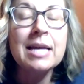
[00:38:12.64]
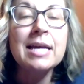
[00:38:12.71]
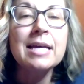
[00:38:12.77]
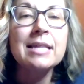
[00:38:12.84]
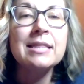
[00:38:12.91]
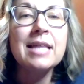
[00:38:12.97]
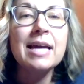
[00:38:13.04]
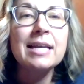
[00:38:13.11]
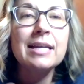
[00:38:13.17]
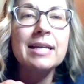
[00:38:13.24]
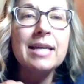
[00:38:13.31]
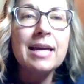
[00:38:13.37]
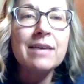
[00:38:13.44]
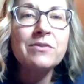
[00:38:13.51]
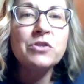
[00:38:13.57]
that
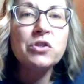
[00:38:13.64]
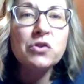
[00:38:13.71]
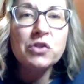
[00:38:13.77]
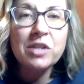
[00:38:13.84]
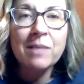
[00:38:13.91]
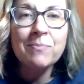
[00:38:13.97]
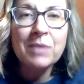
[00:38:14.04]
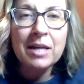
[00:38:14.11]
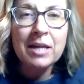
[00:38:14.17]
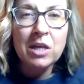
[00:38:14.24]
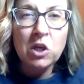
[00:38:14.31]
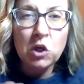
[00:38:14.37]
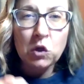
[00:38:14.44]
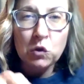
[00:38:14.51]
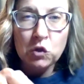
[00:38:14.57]
gives you something
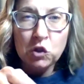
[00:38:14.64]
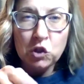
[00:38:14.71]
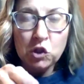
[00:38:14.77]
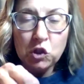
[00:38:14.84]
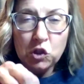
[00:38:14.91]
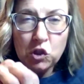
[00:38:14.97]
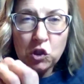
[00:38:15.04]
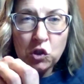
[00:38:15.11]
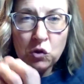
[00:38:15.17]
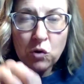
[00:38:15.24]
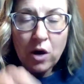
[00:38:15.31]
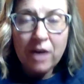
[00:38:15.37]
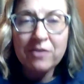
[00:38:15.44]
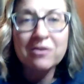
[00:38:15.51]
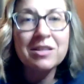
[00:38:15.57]
you
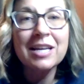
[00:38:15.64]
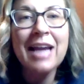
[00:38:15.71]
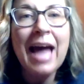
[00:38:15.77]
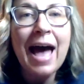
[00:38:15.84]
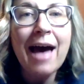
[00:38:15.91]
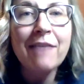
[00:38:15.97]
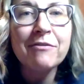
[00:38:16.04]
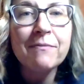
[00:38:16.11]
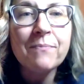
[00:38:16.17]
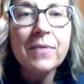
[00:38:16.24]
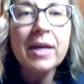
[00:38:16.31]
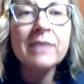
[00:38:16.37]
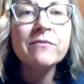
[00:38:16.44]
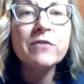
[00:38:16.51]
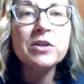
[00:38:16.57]
other than have.
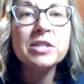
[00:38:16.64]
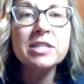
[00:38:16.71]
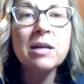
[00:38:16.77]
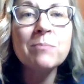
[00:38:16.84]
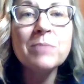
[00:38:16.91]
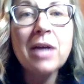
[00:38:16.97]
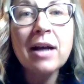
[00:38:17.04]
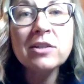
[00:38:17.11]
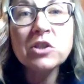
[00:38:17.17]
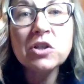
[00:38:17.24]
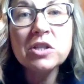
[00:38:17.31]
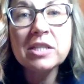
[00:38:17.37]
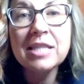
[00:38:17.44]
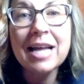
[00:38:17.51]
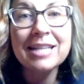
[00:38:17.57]
And for some
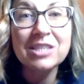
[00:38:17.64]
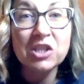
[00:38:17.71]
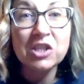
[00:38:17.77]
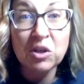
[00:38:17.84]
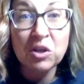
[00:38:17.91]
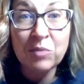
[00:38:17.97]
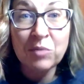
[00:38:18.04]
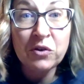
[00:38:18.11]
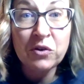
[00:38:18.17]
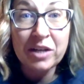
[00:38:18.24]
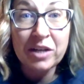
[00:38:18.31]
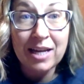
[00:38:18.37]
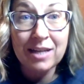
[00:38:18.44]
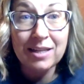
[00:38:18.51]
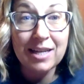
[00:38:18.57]
doctors, that's
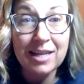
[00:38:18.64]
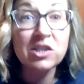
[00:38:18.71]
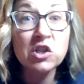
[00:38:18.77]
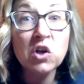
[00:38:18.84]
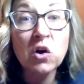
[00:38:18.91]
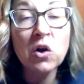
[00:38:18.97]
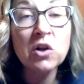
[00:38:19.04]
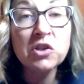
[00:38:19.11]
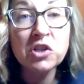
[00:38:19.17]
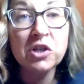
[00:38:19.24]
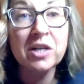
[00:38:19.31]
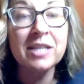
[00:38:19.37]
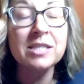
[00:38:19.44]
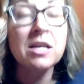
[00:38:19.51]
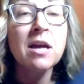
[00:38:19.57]
community, it's culture,
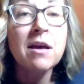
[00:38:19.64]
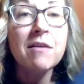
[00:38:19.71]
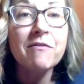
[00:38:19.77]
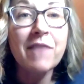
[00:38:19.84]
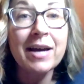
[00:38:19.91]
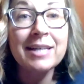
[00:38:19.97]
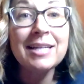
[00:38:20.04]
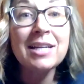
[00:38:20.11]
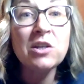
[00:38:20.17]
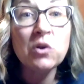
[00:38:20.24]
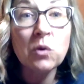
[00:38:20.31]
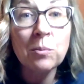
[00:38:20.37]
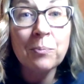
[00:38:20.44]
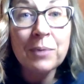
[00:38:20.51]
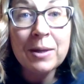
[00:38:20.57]
it's finding
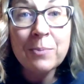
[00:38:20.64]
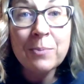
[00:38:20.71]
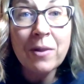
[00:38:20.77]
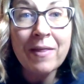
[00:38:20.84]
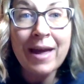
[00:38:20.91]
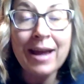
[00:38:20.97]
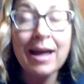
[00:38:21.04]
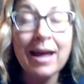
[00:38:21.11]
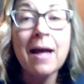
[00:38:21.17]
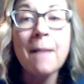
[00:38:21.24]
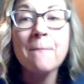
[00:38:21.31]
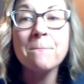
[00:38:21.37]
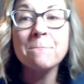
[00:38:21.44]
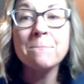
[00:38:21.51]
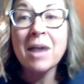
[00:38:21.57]
your people. Like,
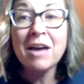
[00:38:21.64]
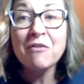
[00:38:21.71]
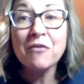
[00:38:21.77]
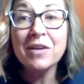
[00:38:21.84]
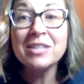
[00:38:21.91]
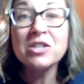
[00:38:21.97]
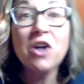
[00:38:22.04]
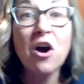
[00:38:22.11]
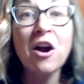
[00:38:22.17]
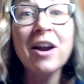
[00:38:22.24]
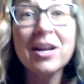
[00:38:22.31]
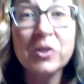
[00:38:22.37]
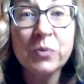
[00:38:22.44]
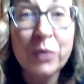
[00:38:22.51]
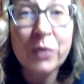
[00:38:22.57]
my friends are
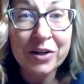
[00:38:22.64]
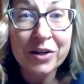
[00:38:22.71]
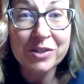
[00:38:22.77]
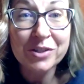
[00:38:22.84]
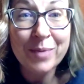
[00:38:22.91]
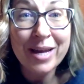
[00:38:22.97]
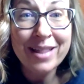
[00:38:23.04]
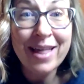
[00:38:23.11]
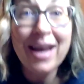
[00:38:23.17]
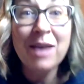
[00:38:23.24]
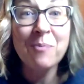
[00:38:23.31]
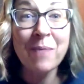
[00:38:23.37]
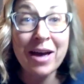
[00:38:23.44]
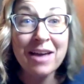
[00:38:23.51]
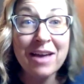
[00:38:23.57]
as weird as me. Like,
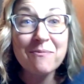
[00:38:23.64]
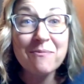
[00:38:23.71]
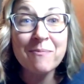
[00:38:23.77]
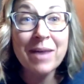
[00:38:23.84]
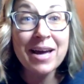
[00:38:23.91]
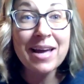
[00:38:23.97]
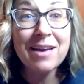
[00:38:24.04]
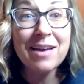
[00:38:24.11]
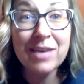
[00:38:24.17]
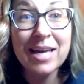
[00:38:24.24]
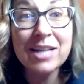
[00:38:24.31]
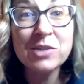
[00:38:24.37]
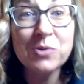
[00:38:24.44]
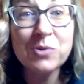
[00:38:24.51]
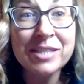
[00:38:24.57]
my
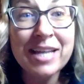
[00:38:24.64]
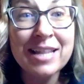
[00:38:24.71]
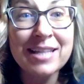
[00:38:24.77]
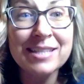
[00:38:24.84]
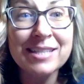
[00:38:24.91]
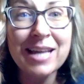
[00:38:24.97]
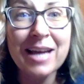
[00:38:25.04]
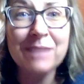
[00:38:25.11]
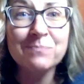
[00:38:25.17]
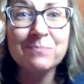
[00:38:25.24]
kids will say this, like,